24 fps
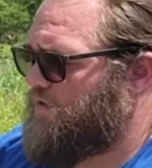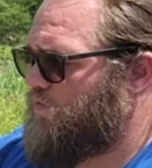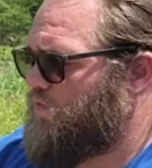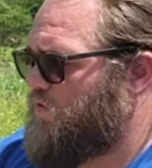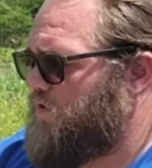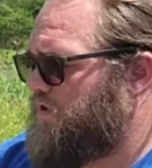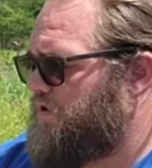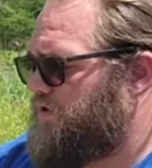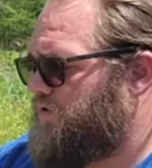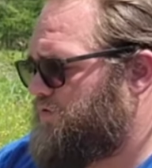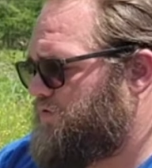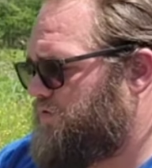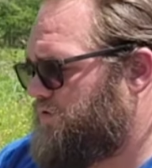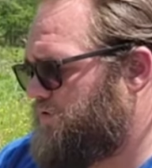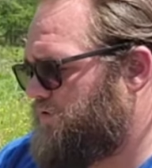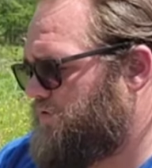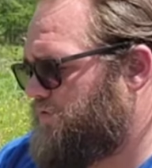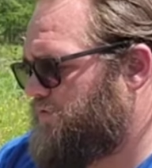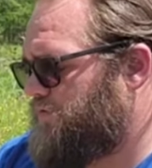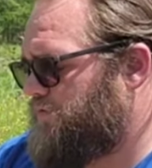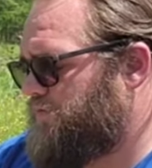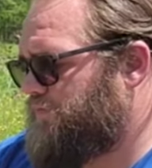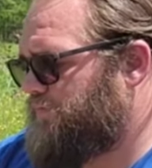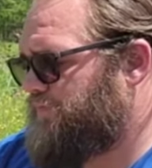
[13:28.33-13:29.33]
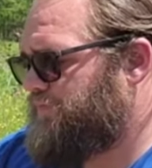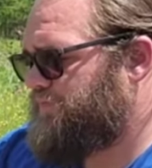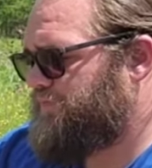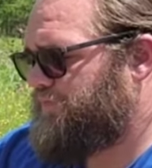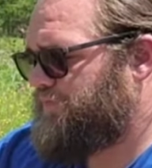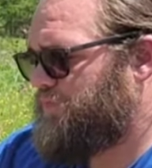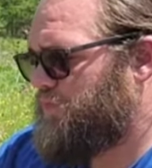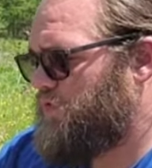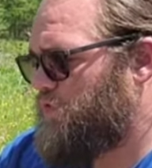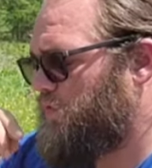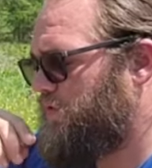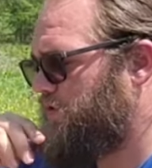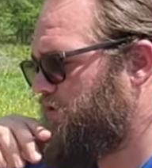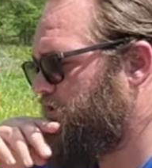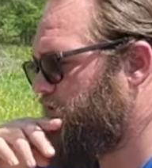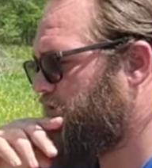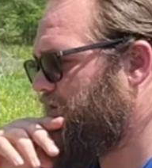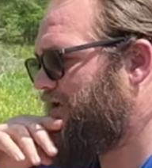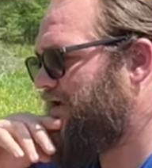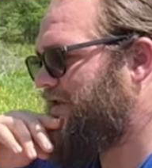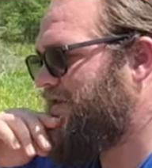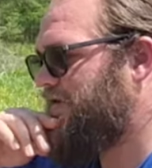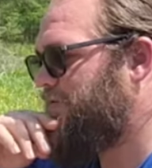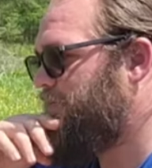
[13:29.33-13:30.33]
And what you do when
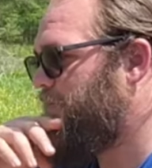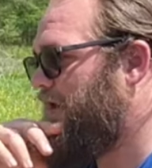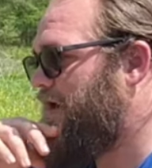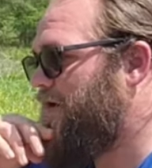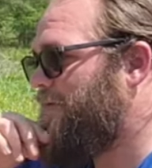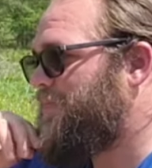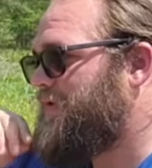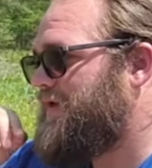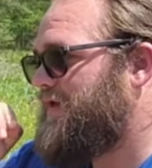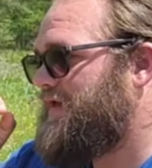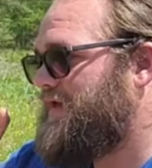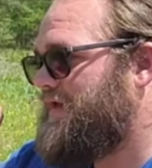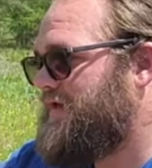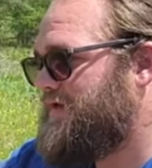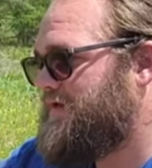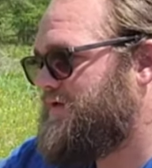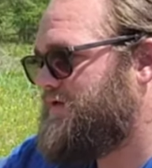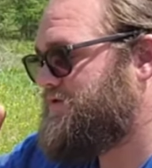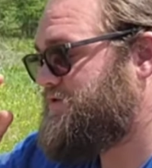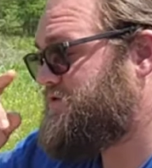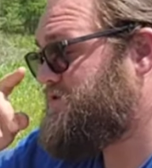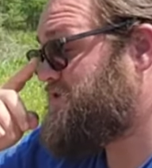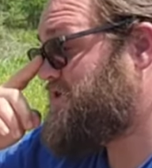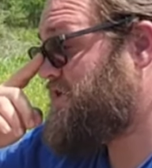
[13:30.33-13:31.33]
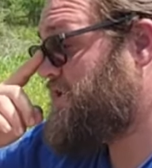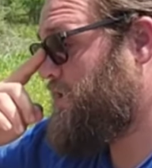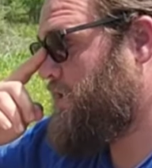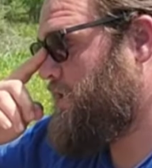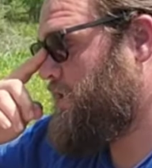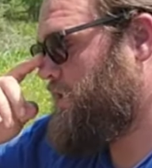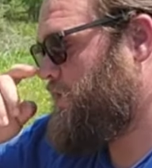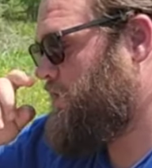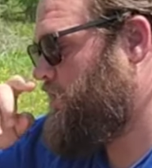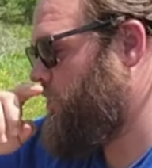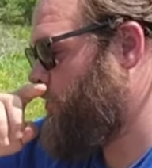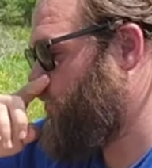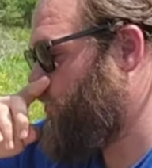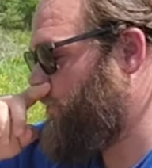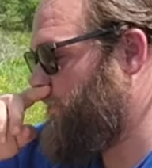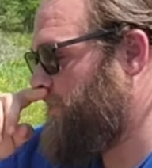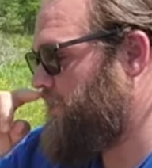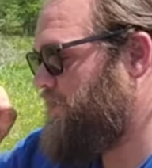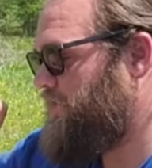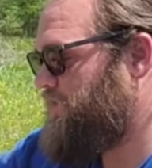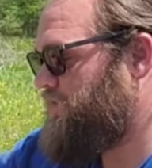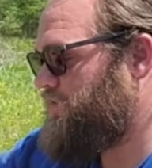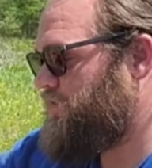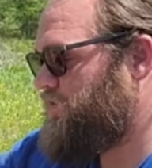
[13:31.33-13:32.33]
you're lollipopping is
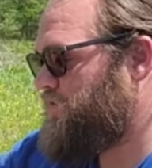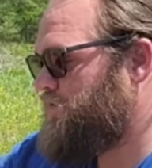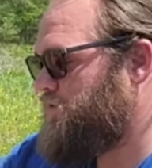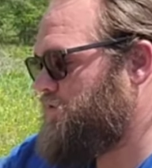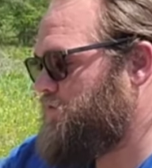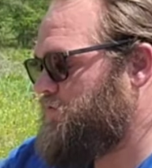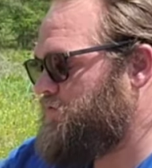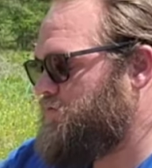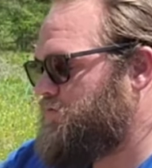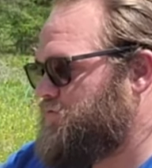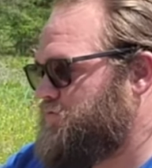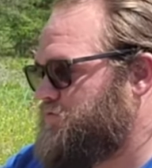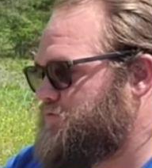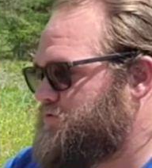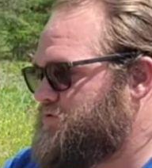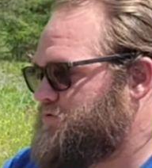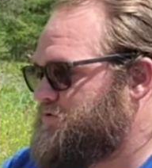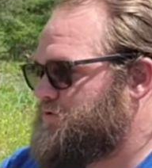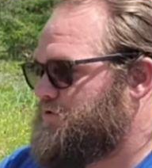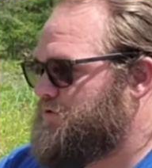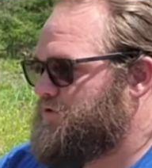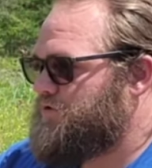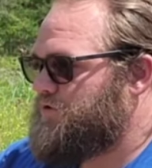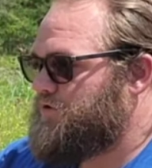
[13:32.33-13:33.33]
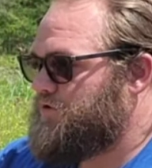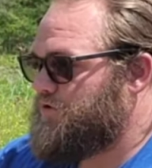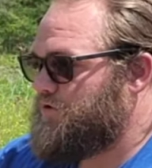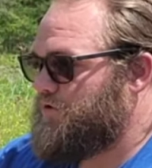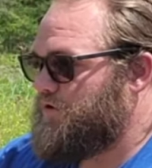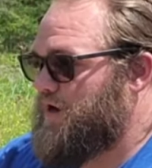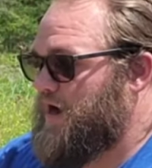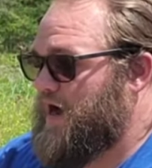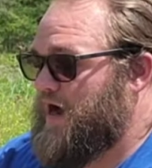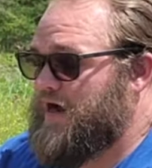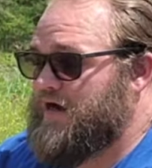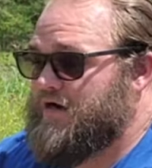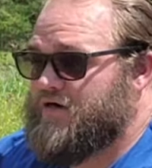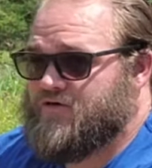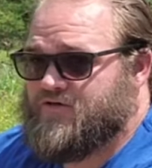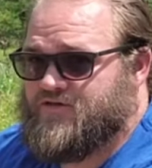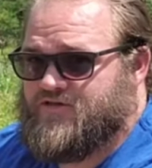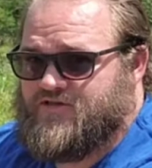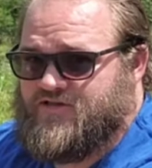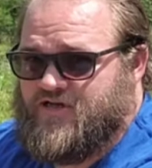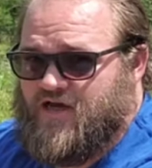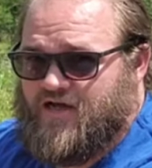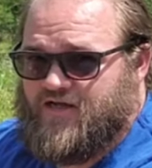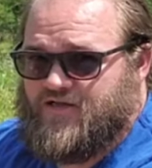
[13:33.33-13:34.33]
you either use your
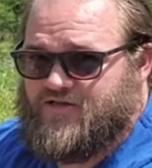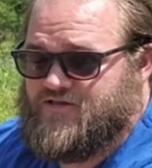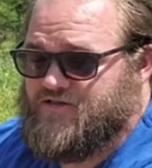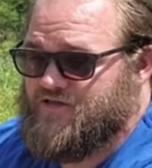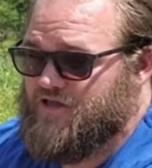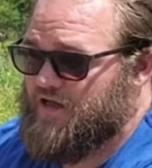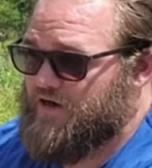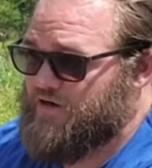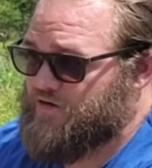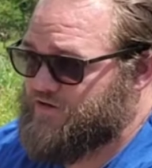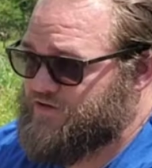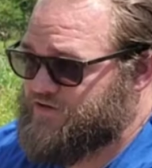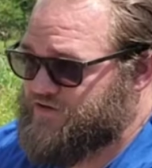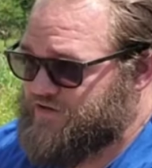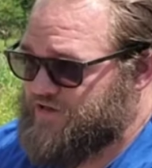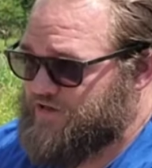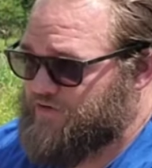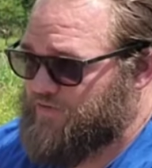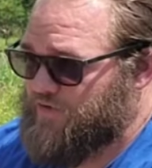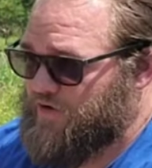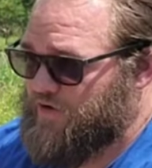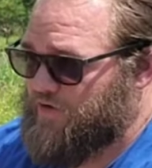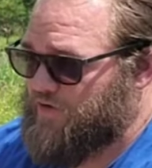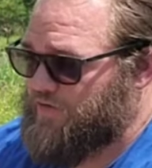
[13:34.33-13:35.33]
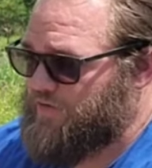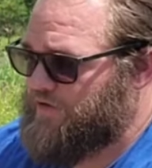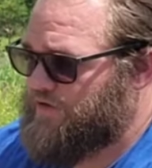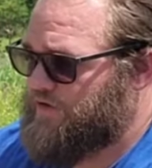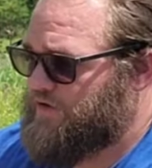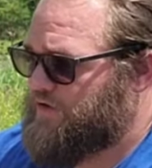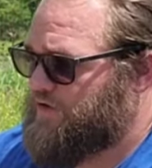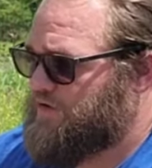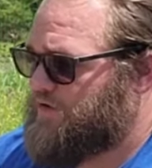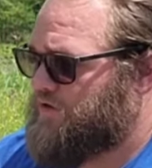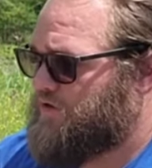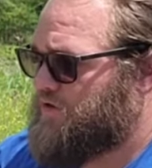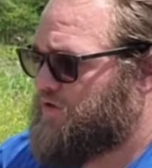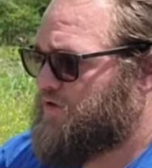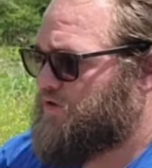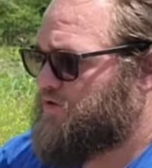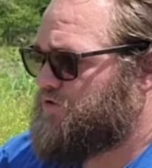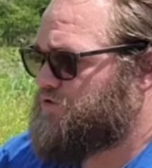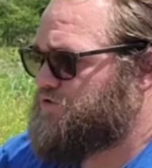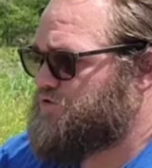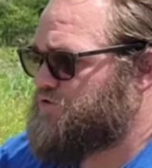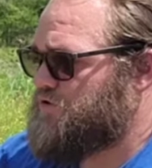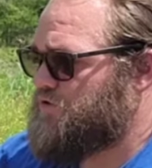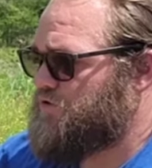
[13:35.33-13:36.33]
iron sights that are zeroed
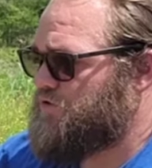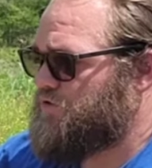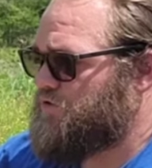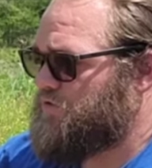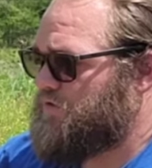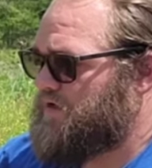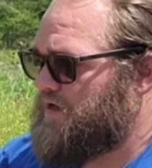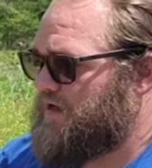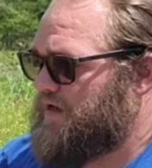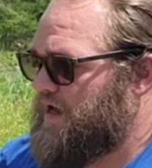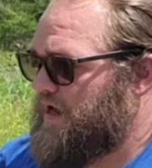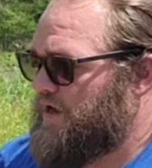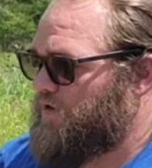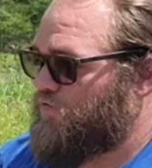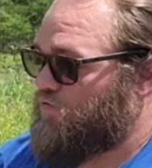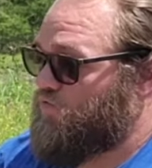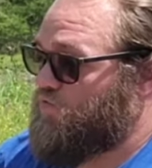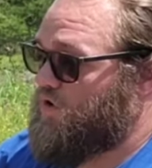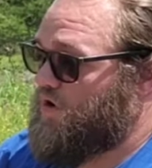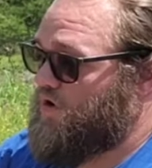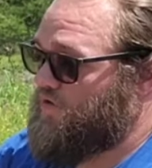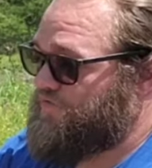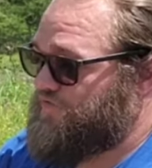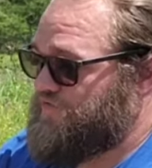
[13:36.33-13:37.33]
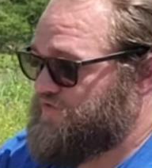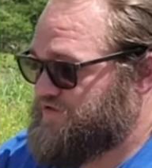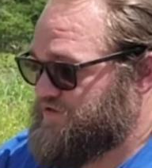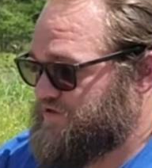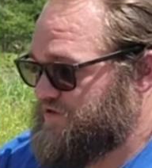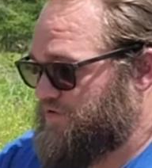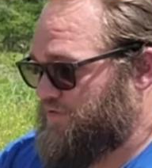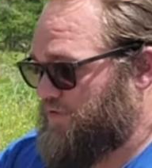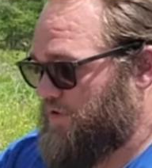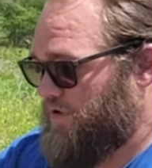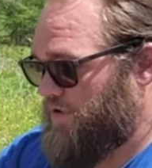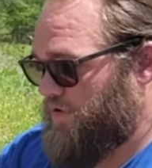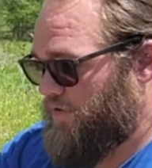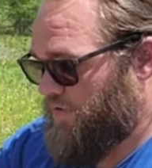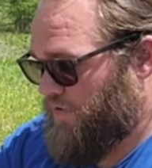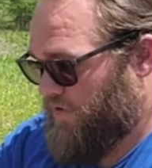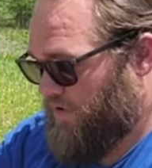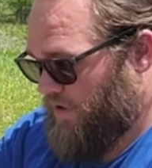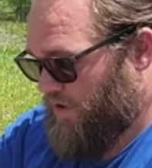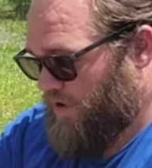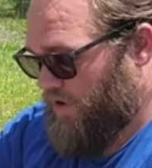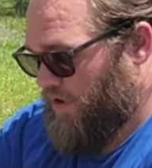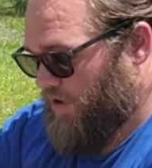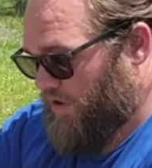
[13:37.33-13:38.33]
to get a rough
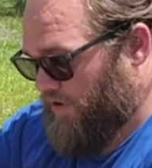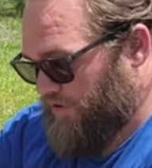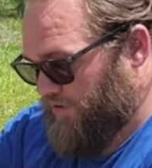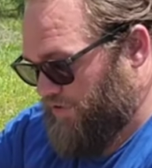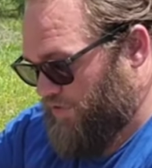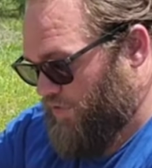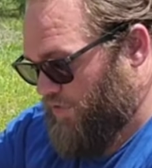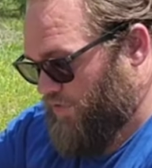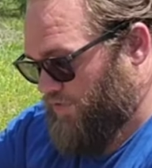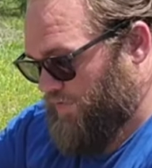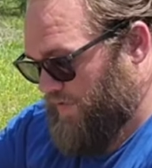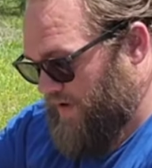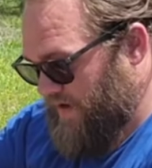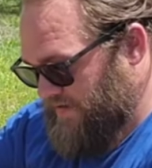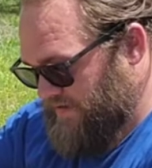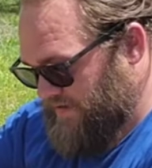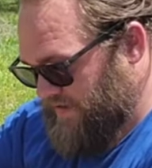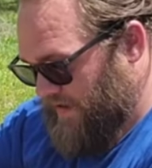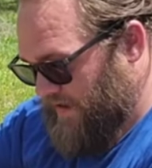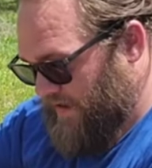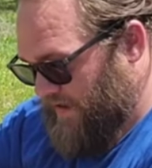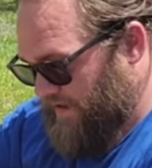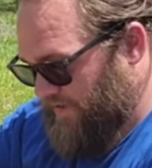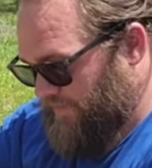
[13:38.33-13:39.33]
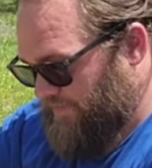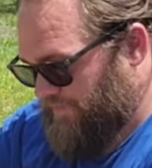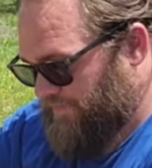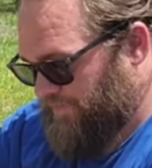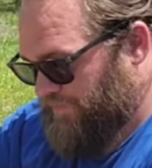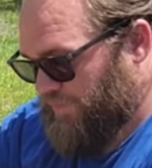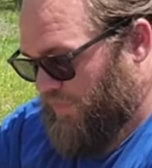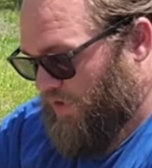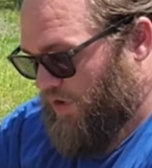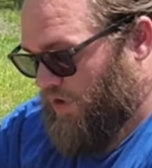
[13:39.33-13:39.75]
zero on your red dot,